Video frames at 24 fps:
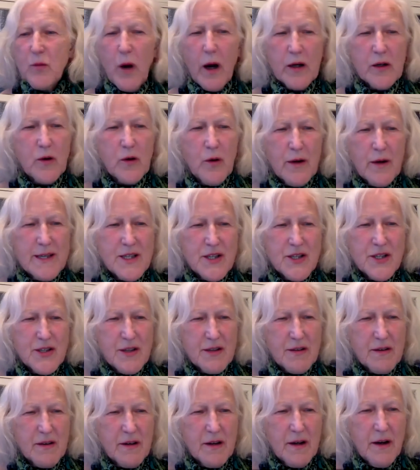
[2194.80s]
one
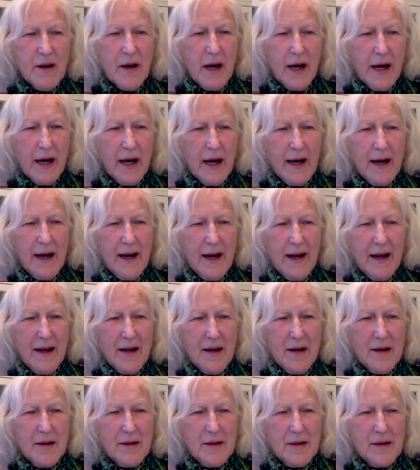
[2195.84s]
question, uh,
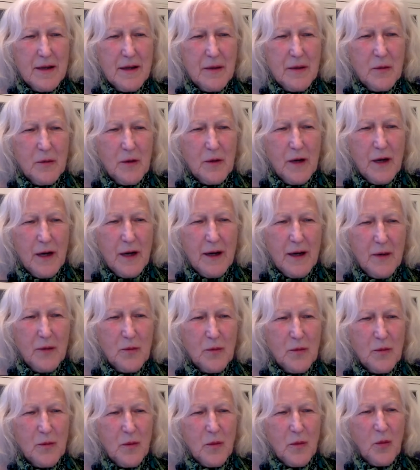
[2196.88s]

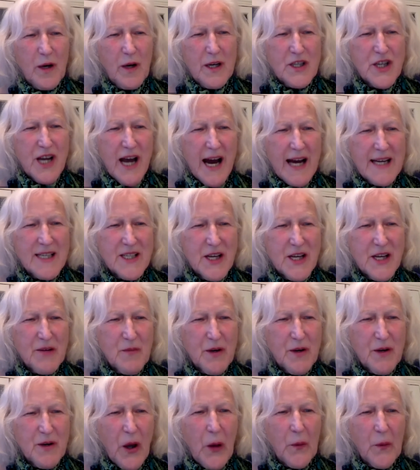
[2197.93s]
which I
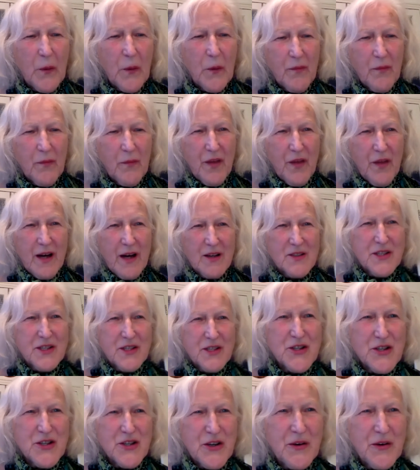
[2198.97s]
don't know the
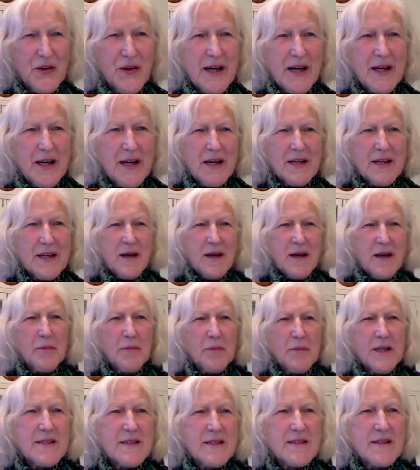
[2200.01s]
answer to.
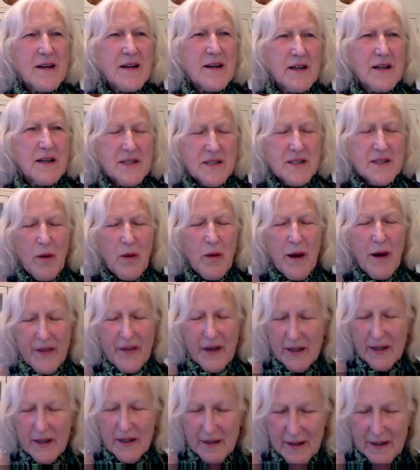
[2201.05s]
Somebody's asked
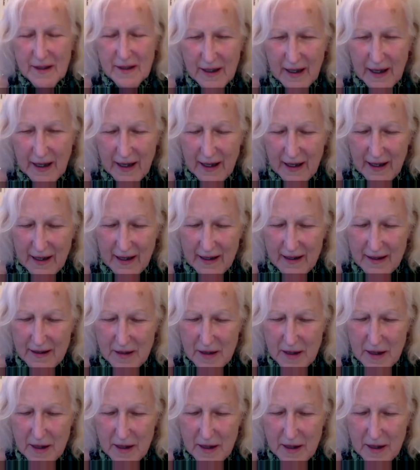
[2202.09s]
whether uh,